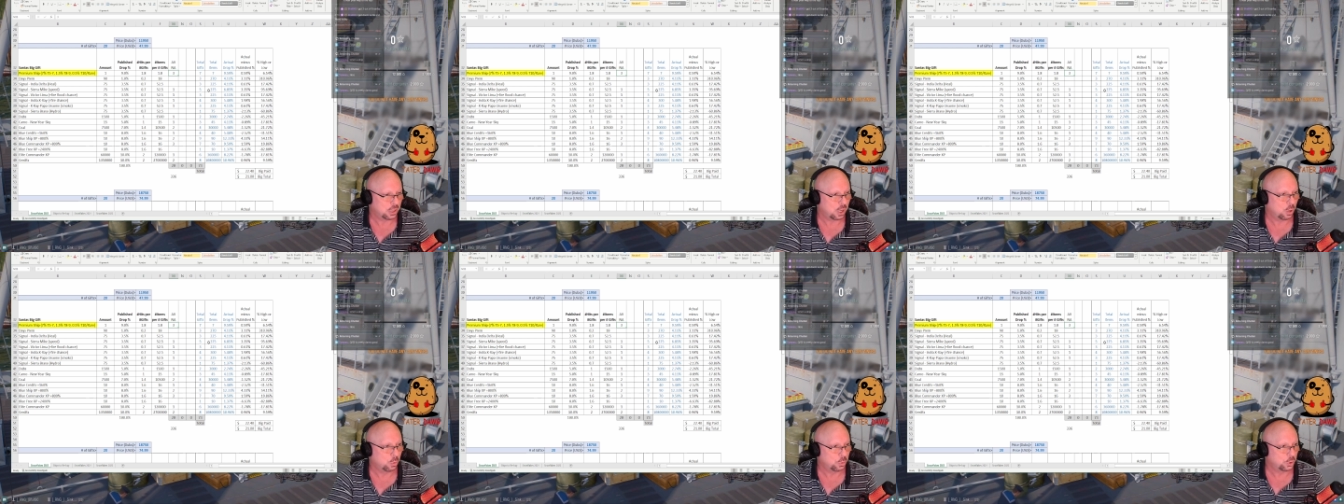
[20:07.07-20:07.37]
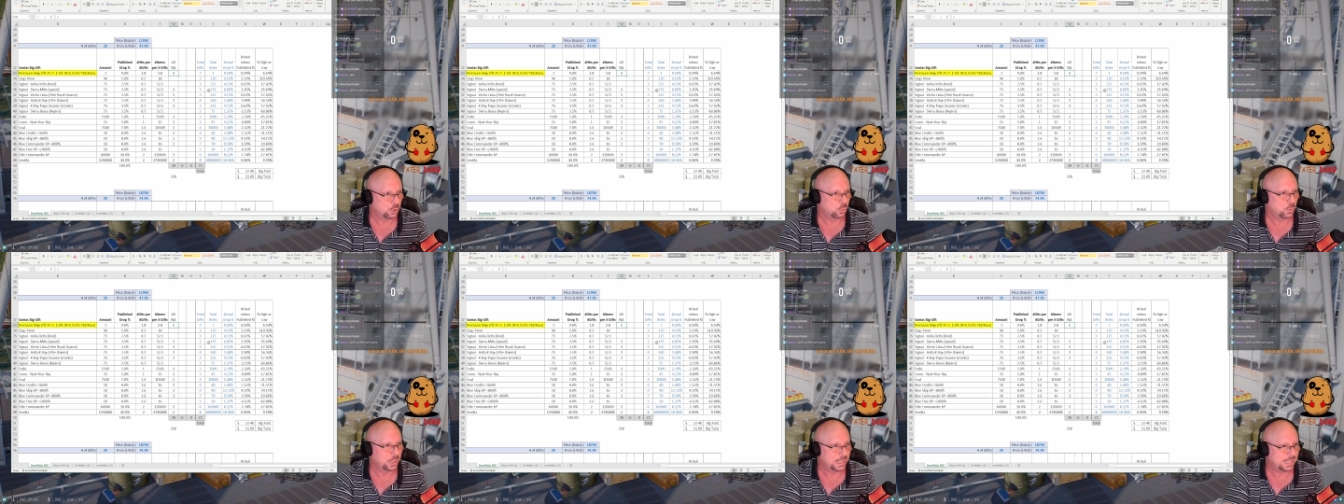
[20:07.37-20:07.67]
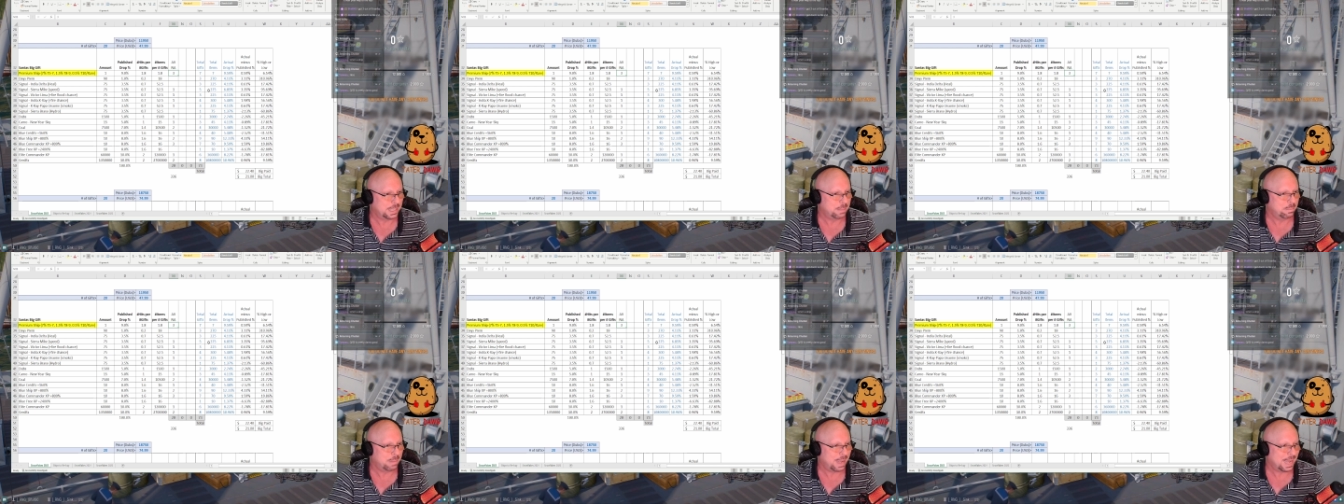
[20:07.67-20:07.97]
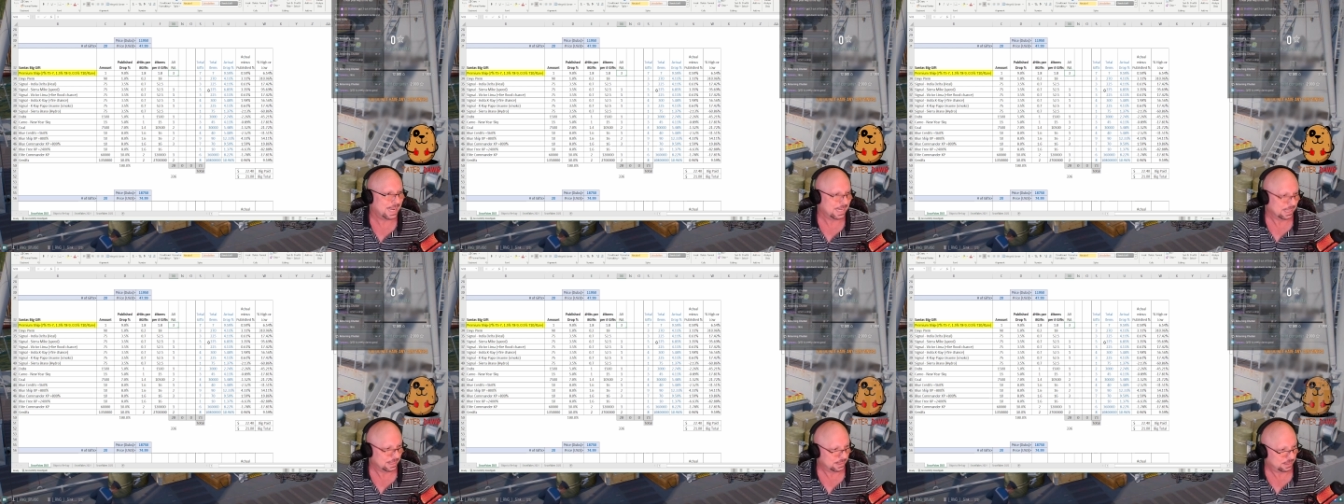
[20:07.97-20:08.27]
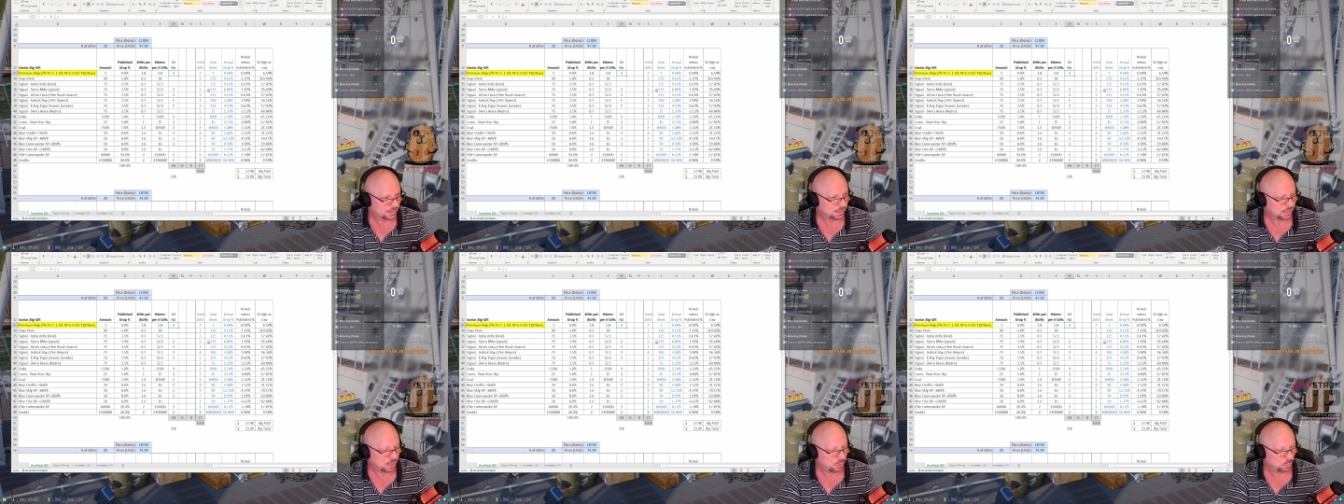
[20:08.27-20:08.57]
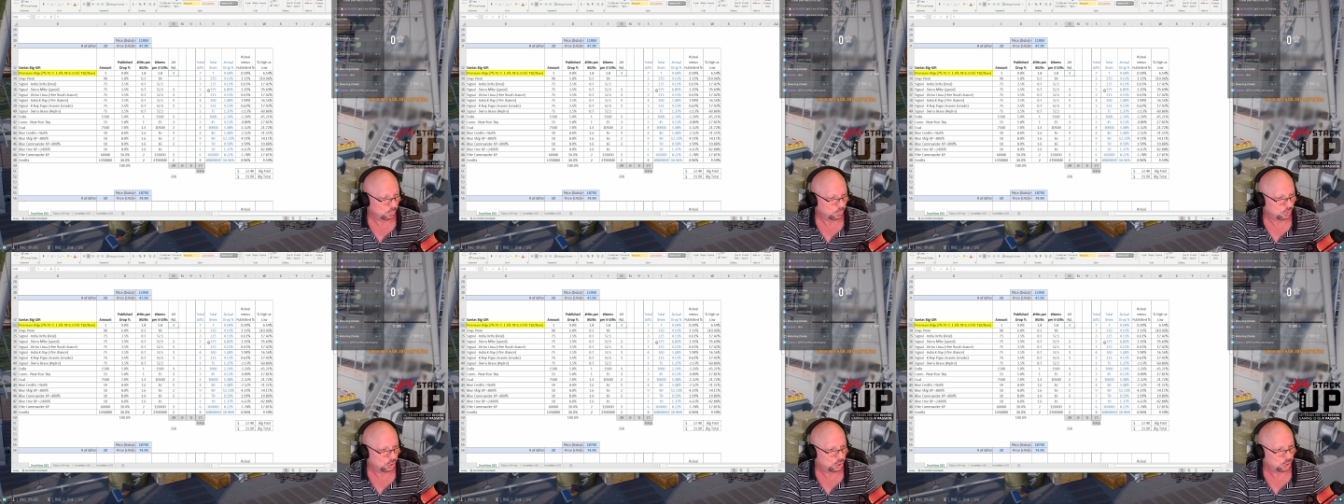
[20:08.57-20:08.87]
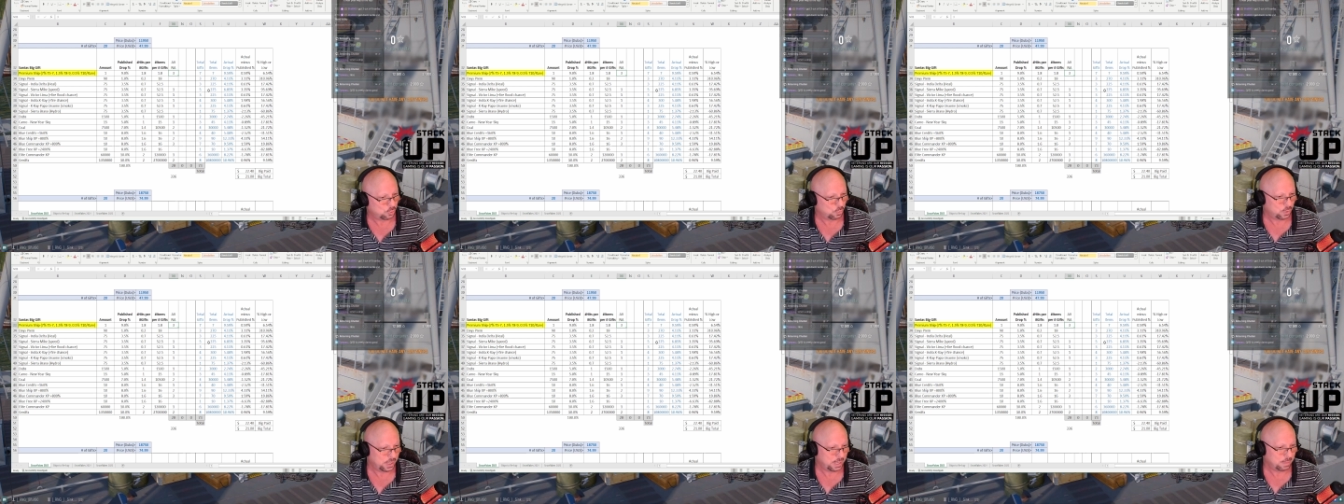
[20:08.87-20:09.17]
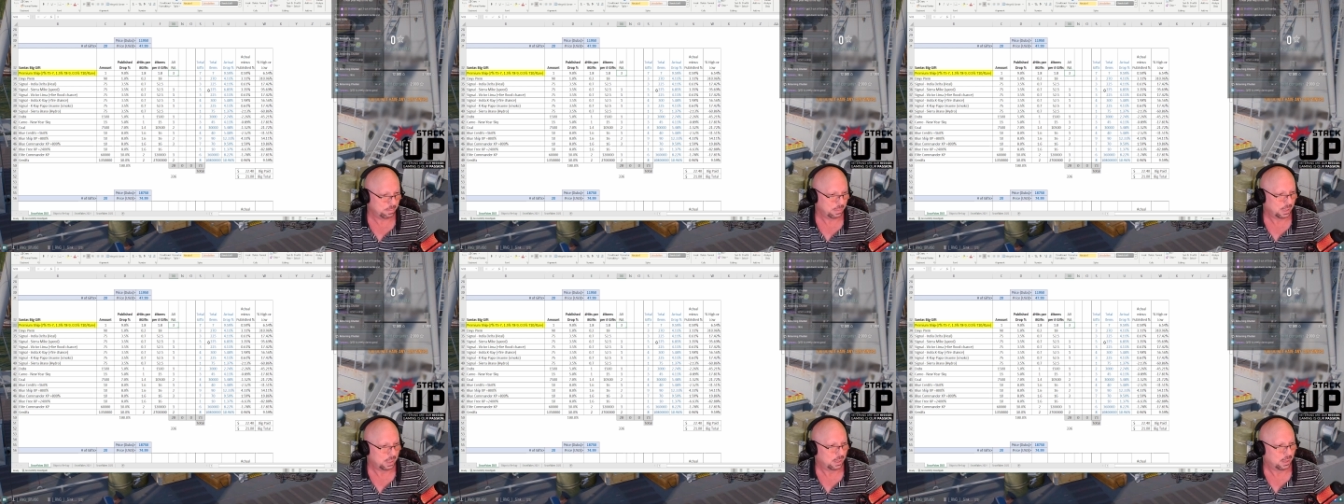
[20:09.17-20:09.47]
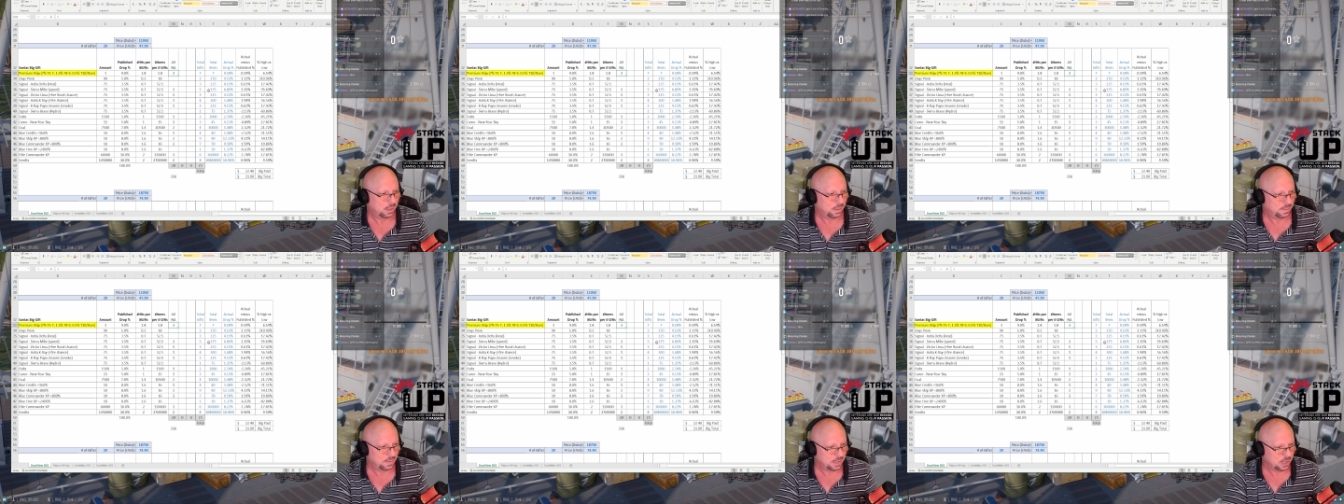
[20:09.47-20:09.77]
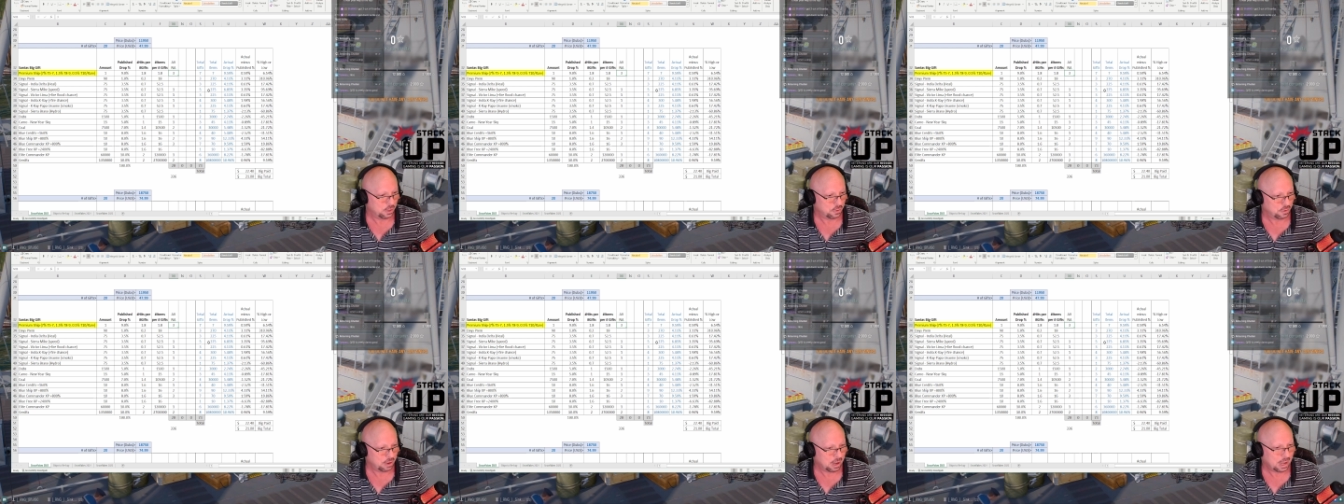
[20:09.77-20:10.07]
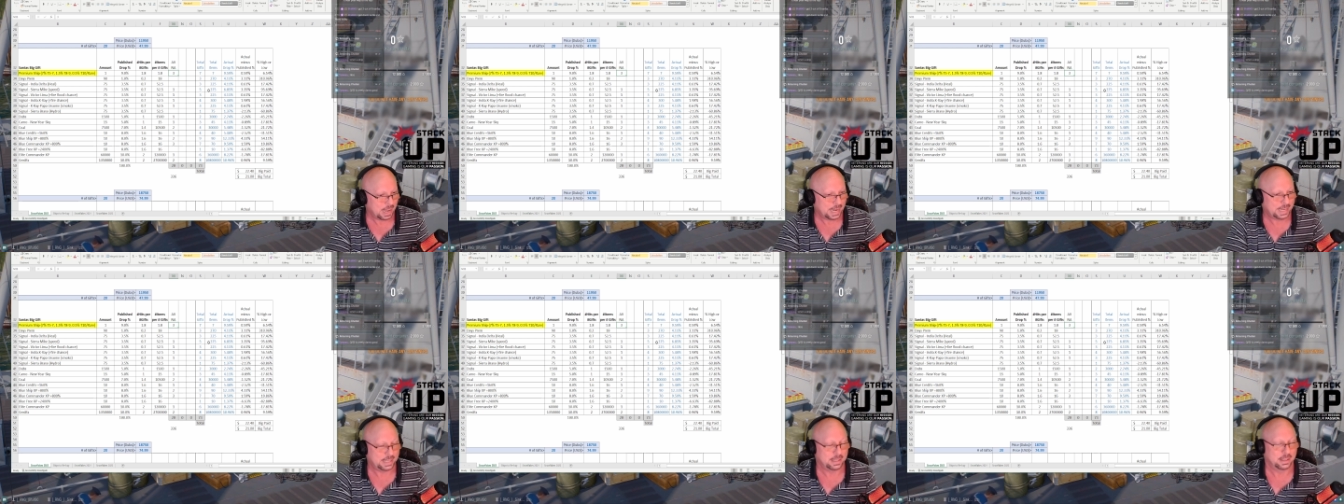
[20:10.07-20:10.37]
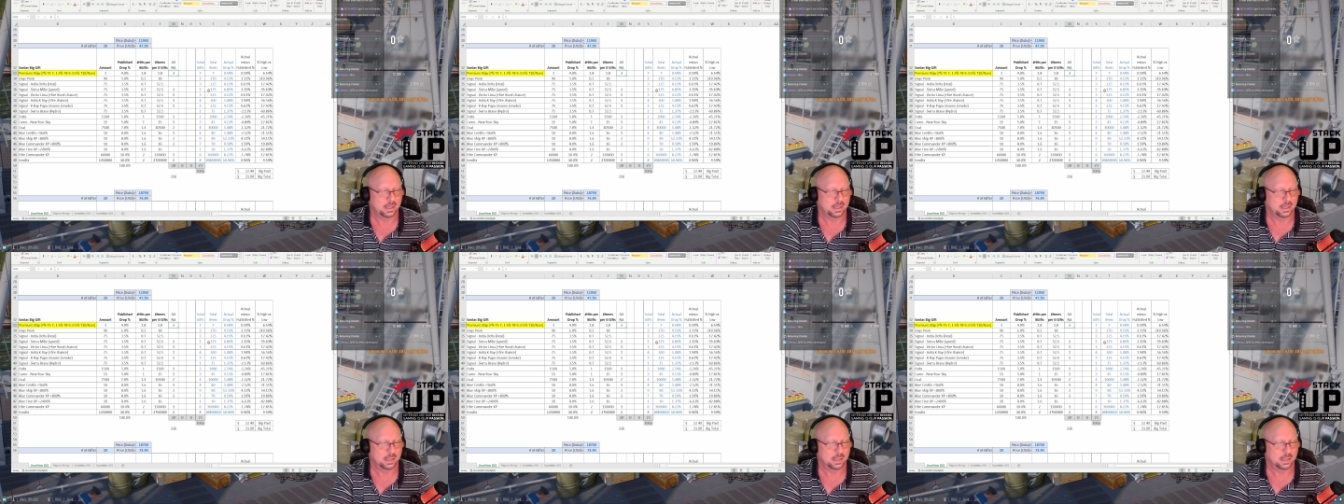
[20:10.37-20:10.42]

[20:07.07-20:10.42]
on 20 megas on stream the other night,